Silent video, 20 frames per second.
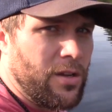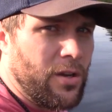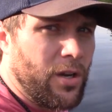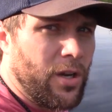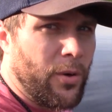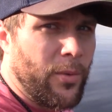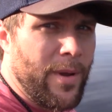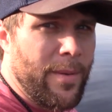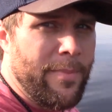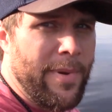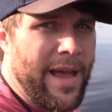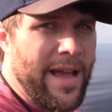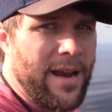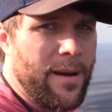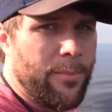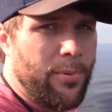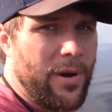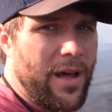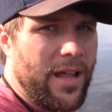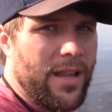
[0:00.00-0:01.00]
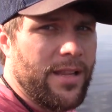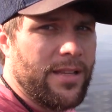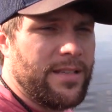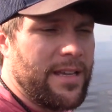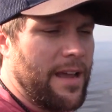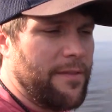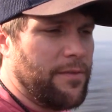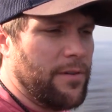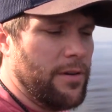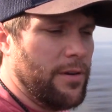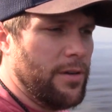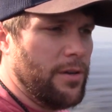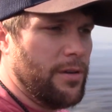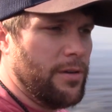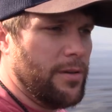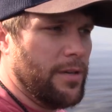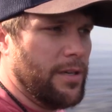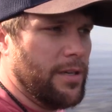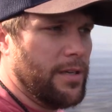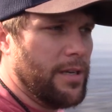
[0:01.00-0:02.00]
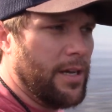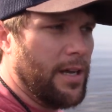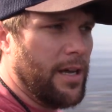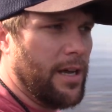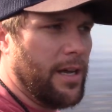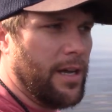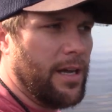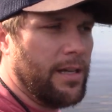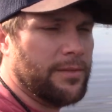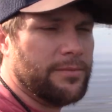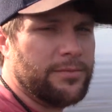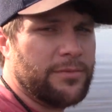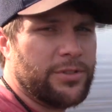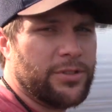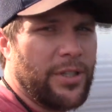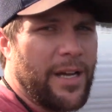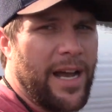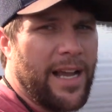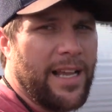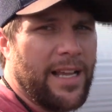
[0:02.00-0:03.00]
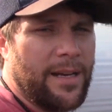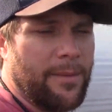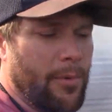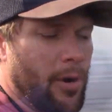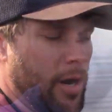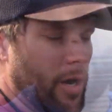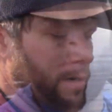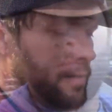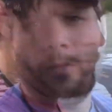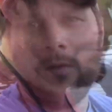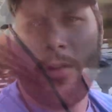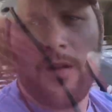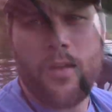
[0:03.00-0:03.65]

gonna rebait it probably this afternoon and uh, try again tomorrow.